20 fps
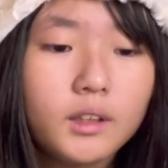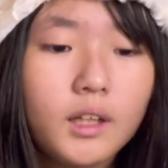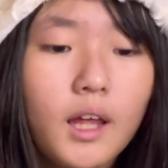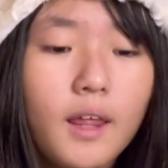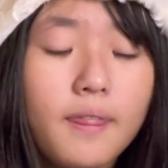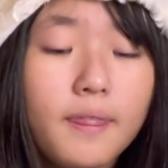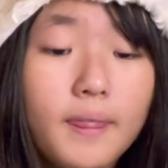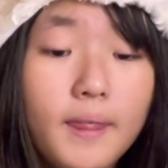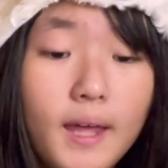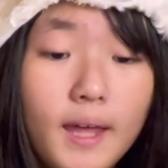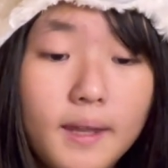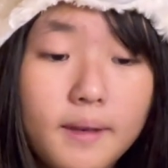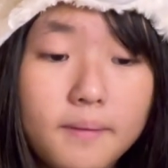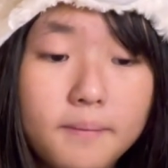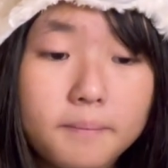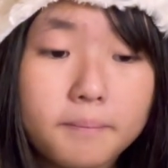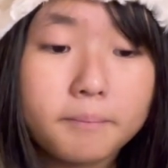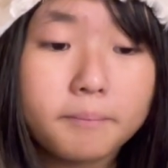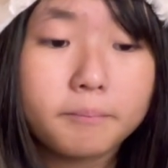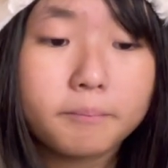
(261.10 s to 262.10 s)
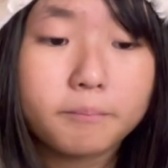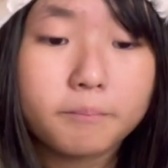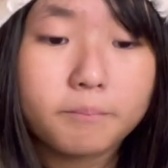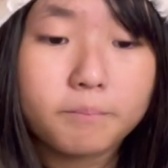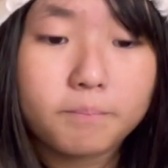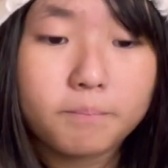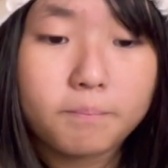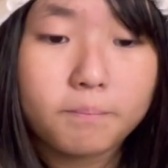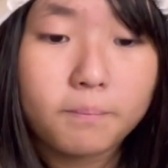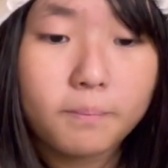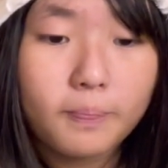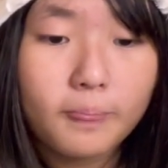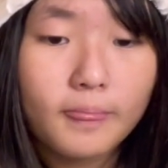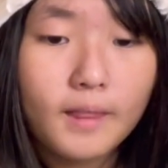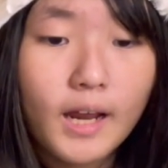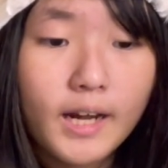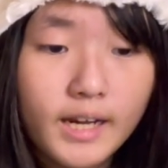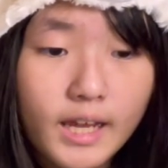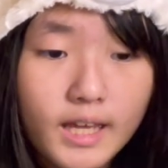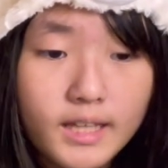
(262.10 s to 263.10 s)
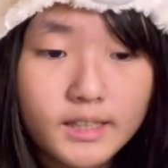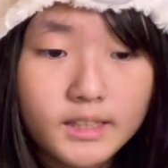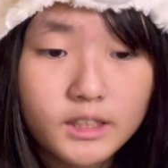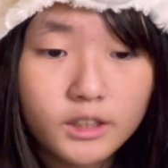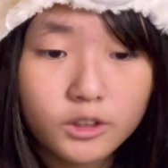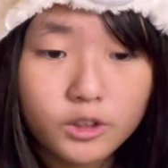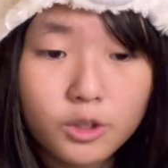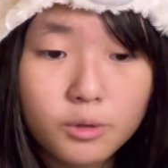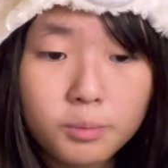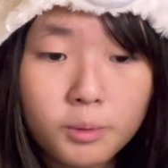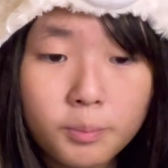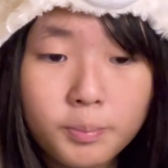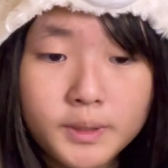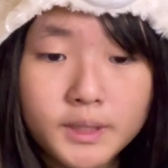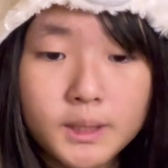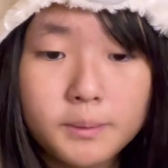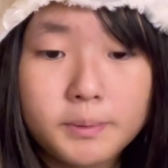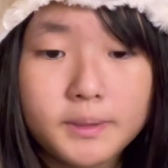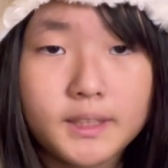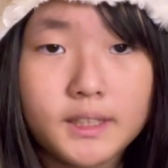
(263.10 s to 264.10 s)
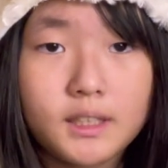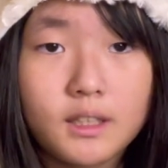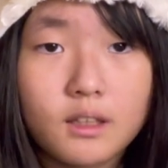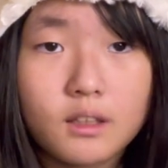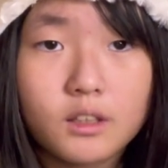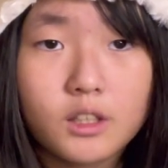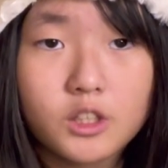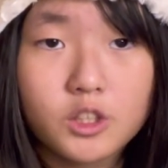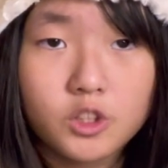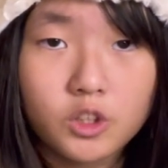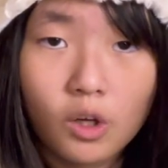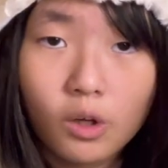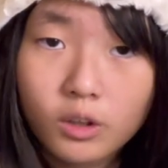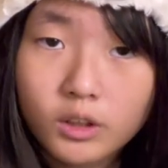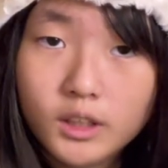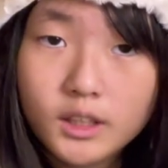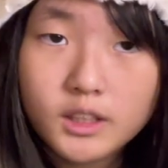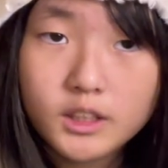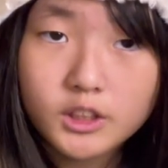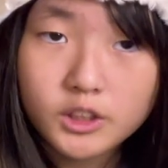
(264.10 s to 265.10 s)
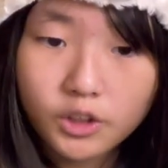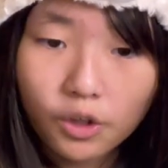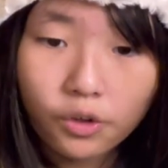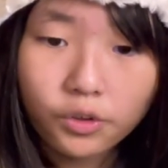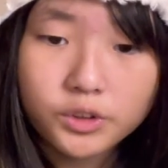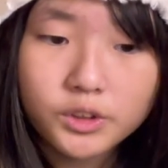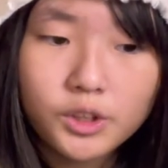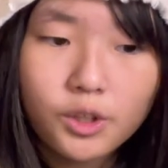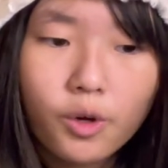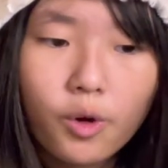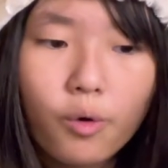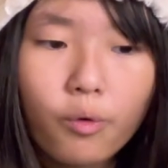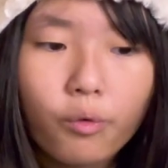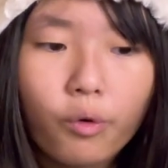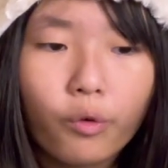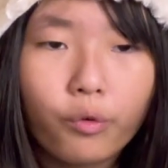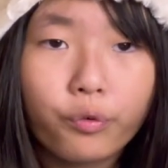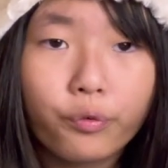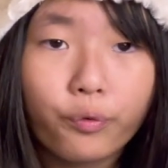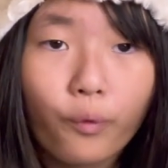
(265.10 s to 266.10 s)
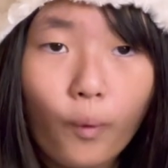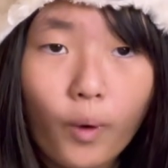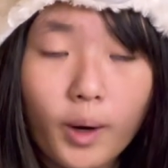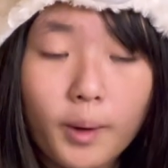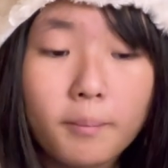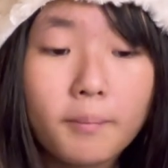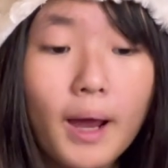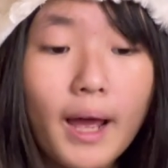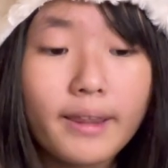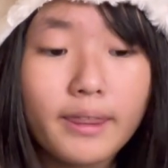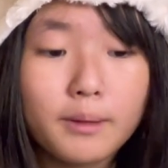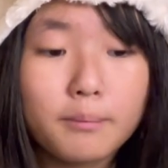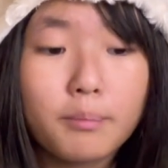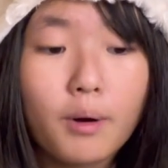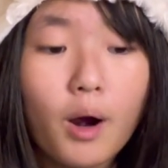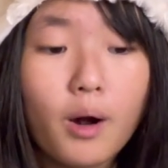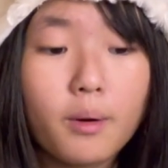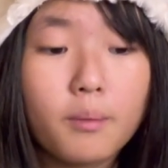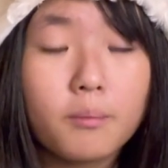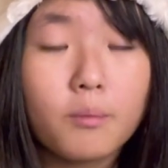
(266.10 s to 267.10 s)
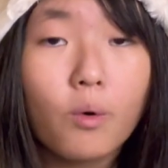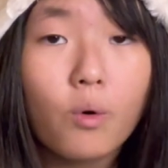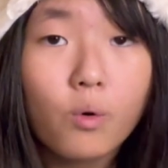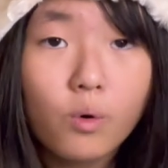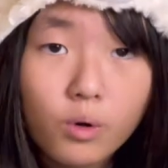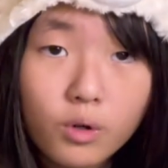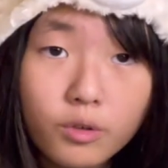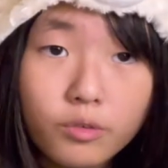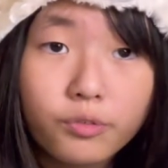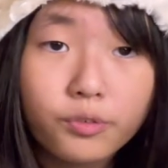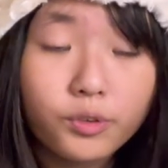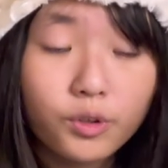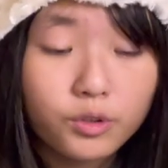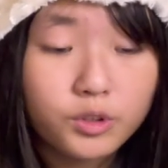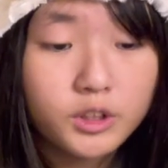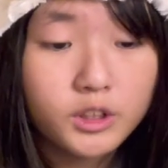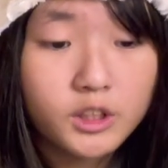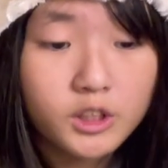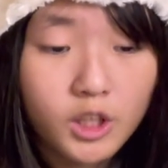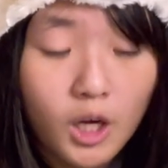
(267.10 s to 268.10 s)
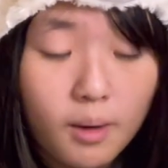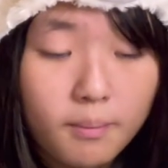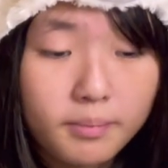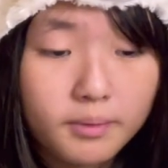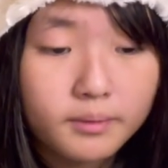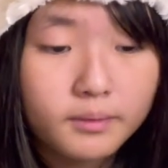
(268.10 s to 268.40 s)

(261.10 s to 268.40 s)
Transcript: And then an insoluble precipitate, the solid salt, will form at the bottom or float to the top.